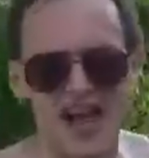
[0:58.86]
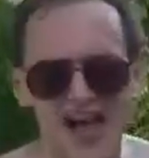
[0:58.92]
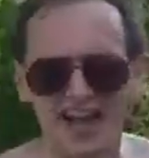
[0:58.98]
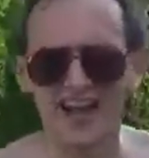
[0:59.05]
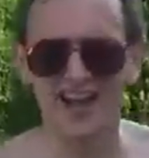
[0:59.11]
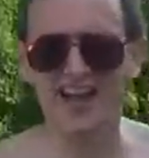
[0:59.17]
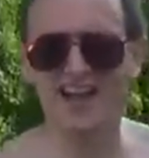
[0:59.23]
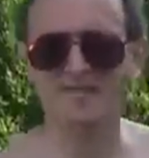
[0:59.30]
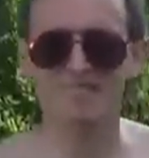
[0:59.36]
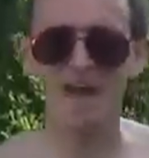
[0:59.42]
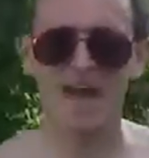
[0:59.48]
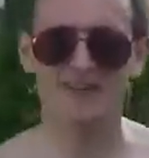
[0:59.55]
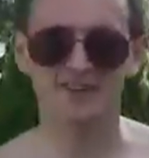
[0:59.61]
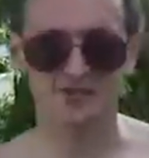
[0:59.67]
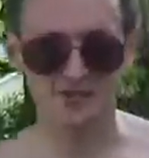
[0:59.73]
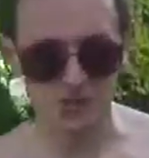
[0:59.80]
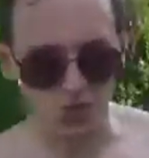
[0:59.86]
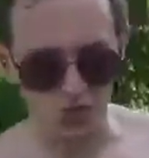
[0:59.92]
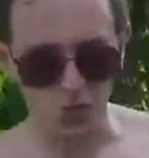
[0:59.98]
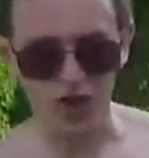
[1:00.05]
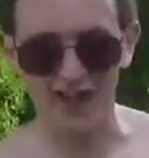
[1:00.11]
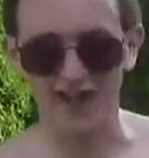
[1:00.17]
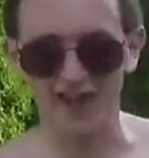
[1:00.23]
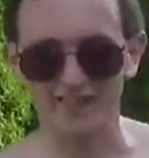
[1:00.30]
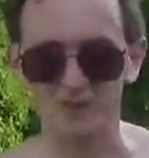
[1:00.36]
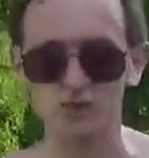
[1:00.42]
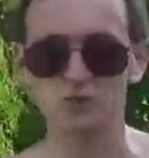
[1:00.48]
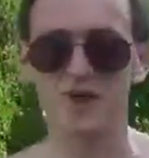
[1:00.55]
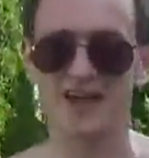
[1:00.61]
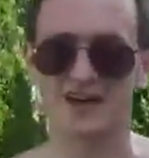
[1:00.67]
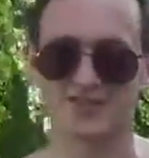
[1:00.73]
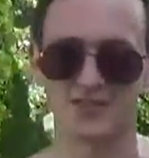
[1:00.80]
I gotta get back to doing what I do
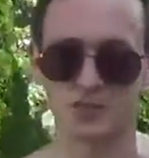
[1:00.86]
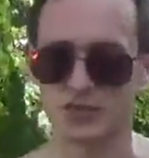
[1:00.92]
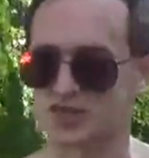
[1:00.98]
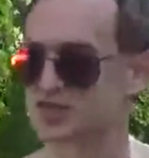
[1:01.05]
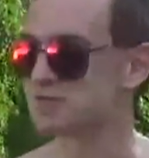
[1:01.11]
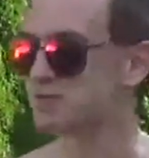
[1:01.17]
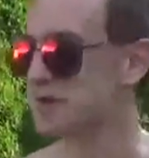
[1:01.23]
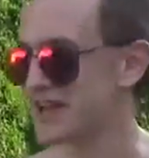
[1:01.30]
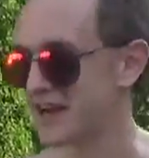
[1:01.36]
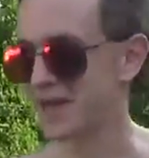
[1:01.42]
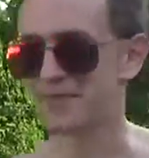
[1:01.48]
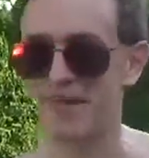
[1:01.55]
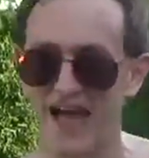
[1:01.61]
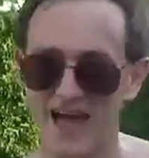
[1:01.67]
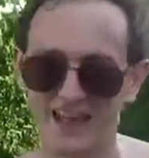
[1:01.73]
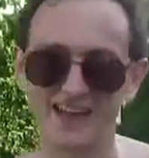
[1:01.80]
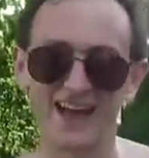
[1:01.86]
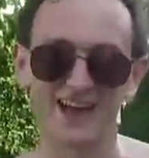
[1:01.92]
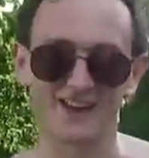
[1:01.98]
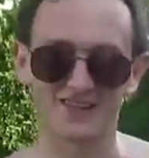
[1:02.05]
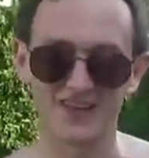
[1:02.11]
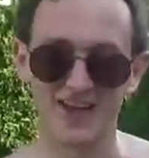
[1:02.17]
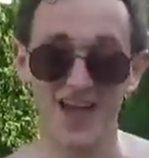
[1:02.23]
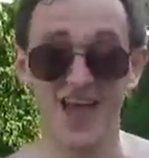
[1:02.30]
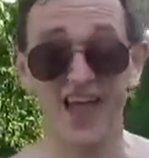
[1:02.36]
best, which is beat up bad guys.